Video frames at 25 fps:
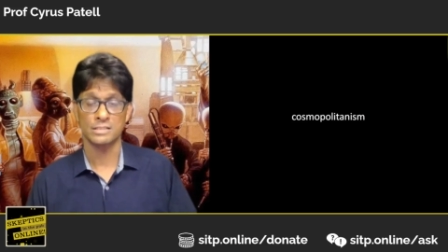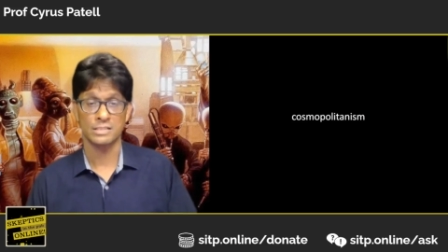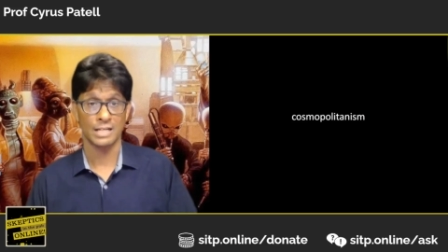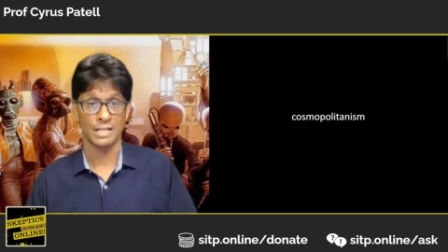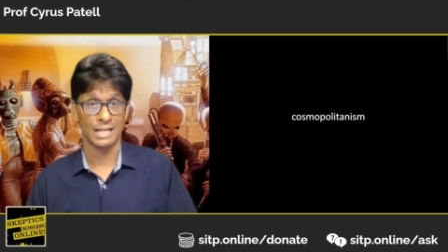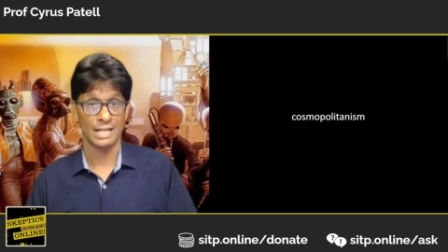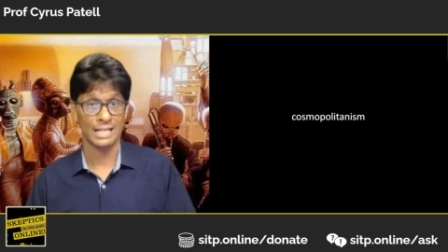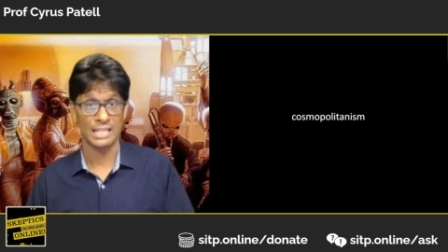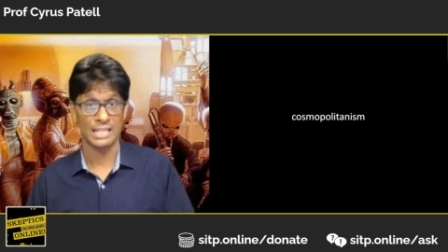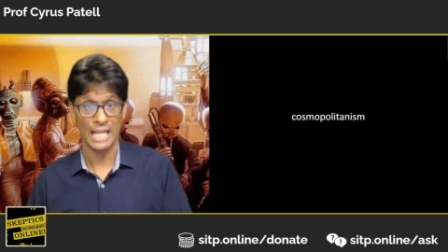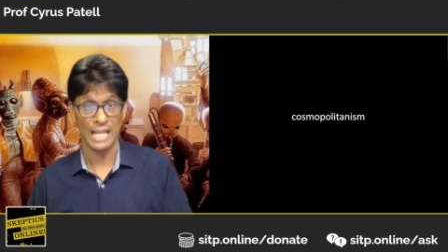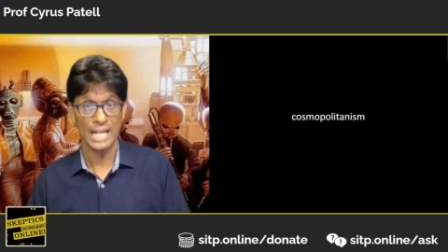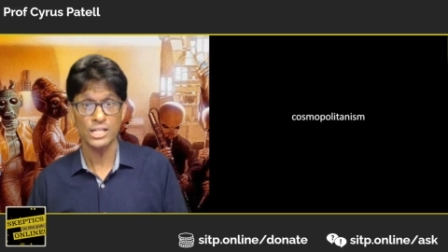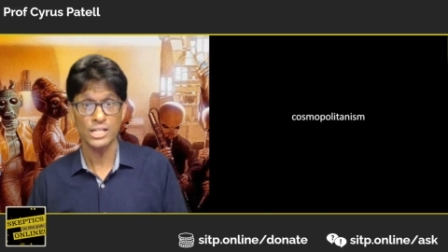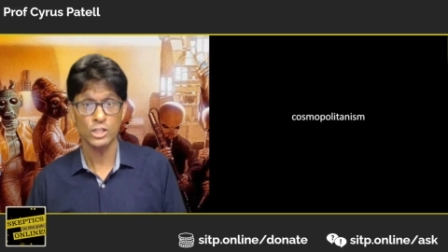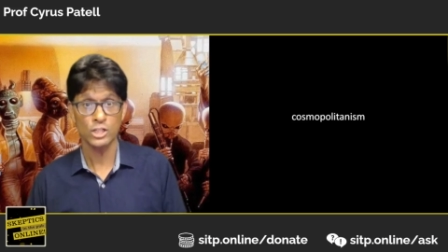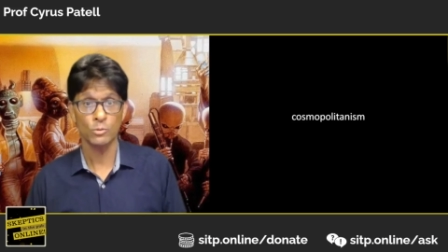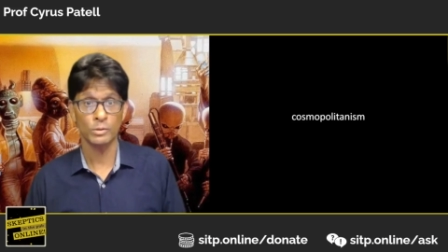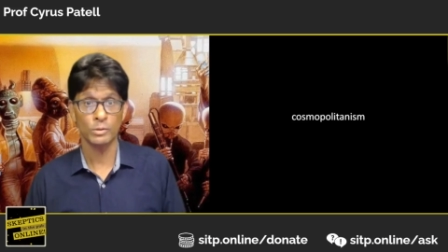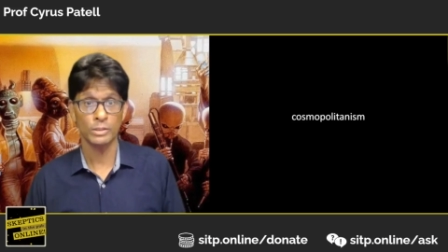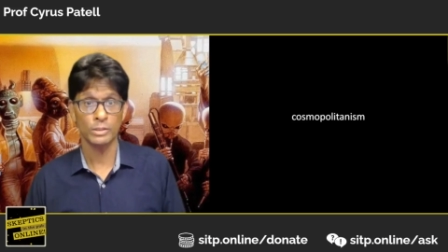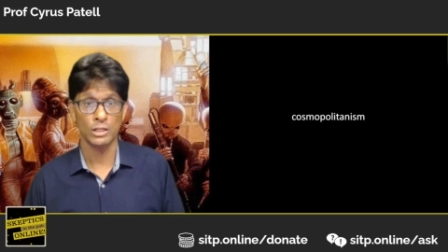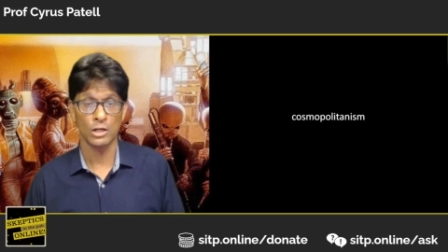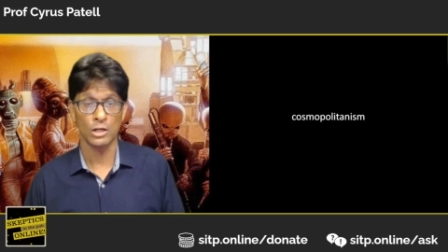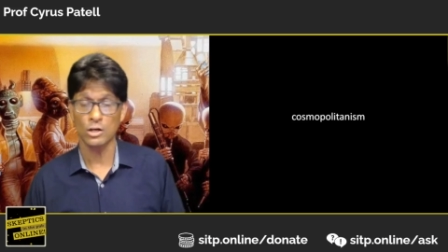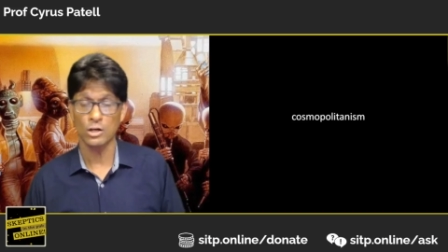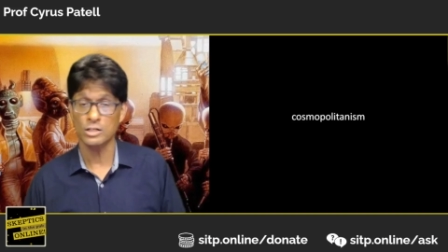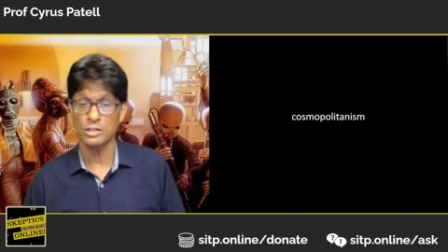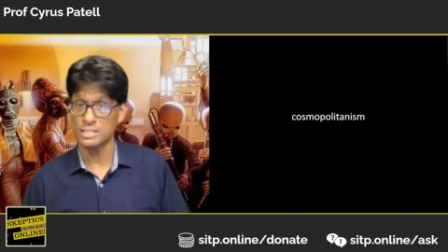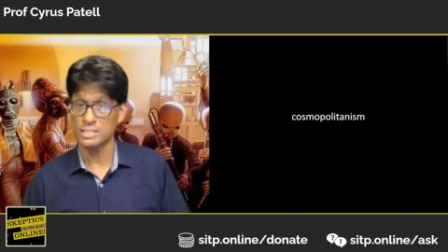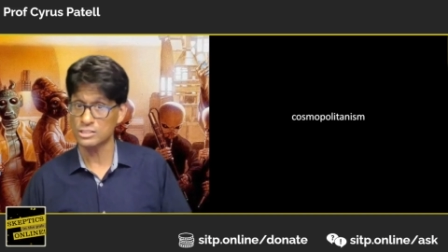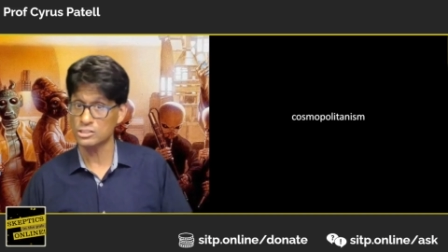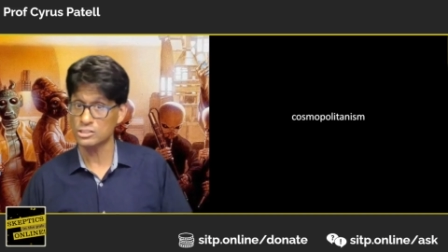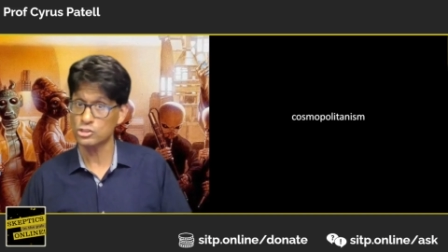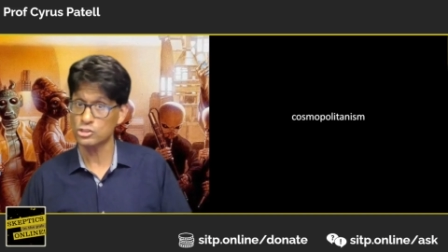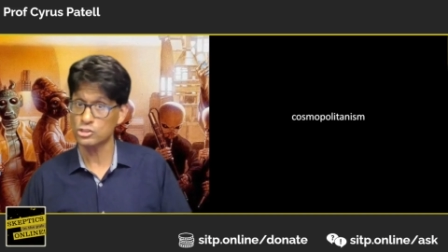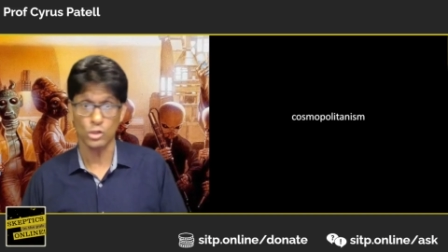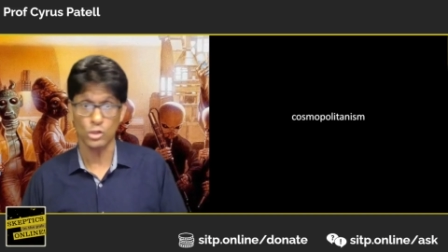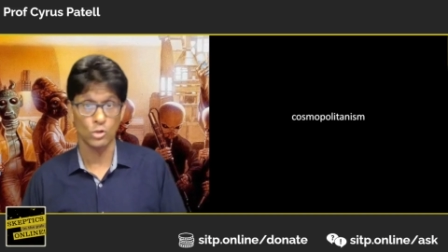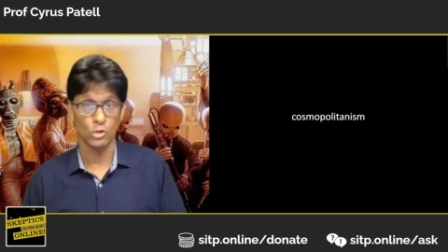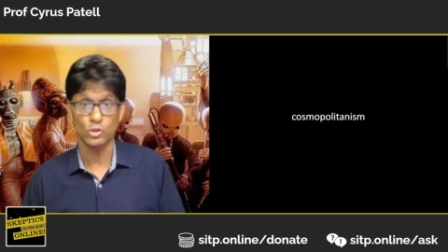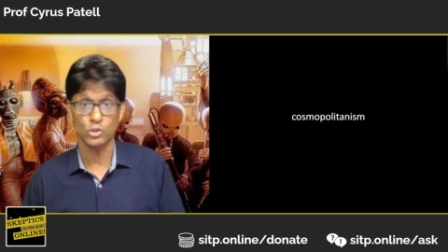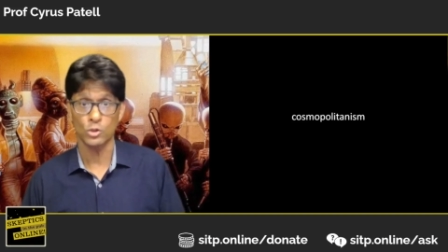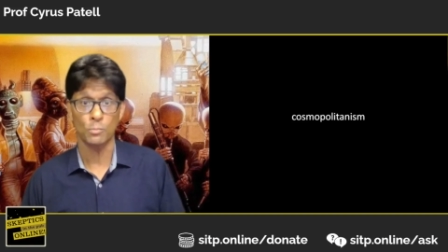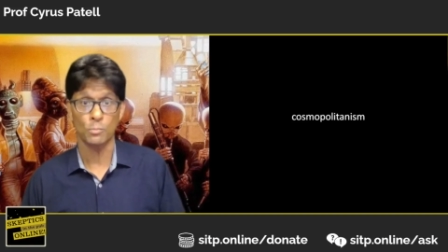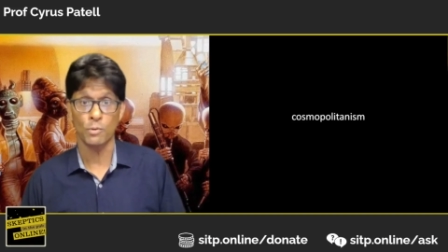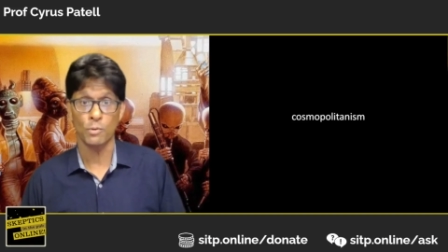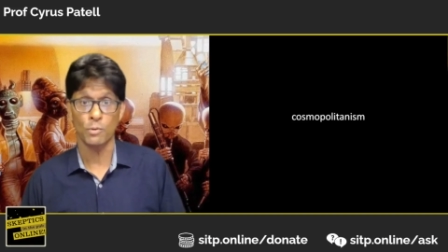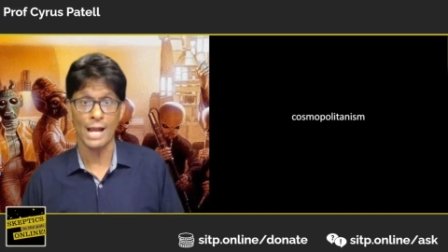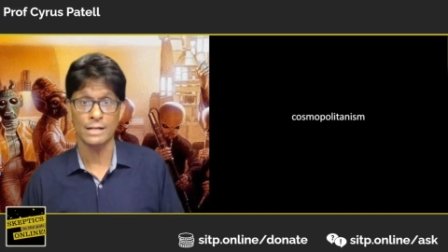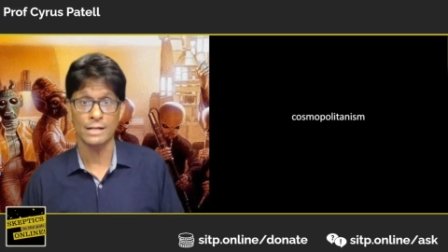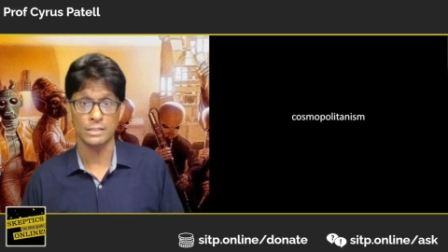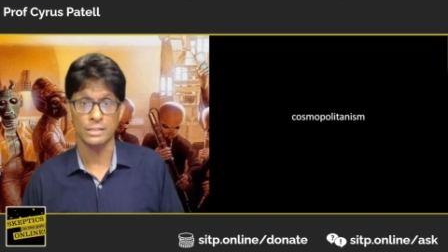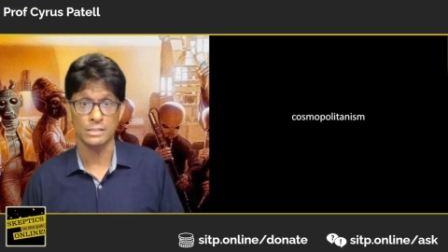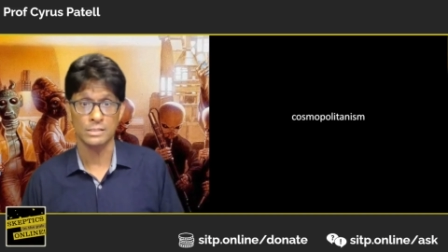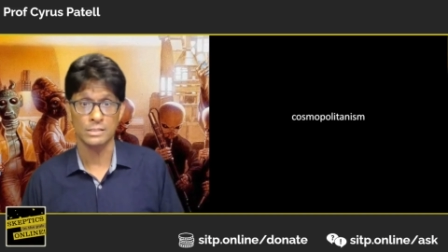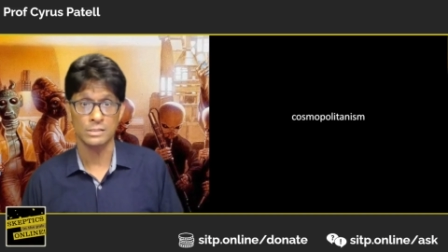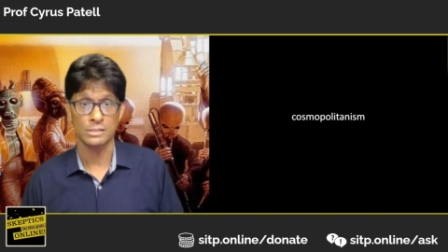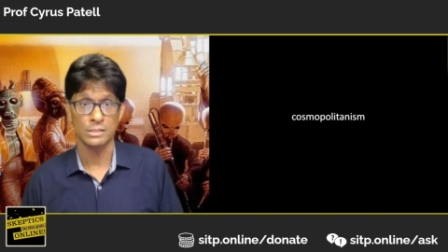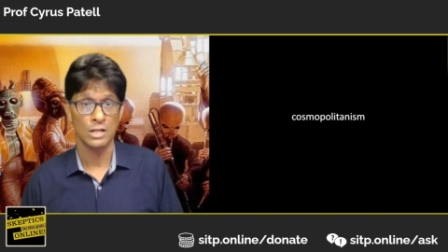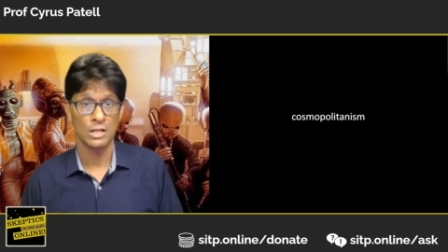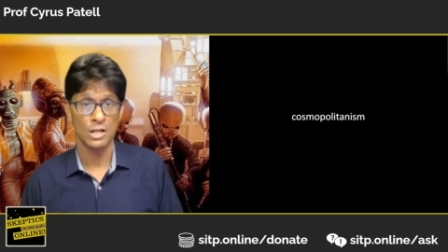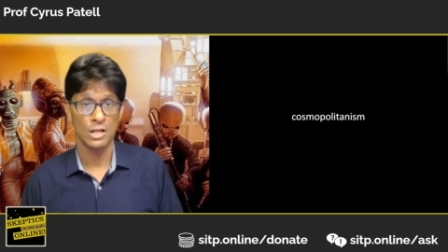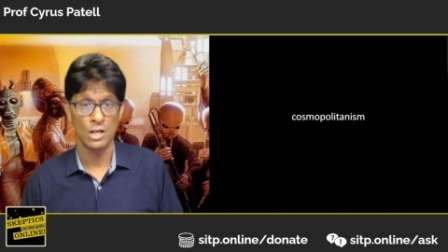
that engaging with the arts is a social practice.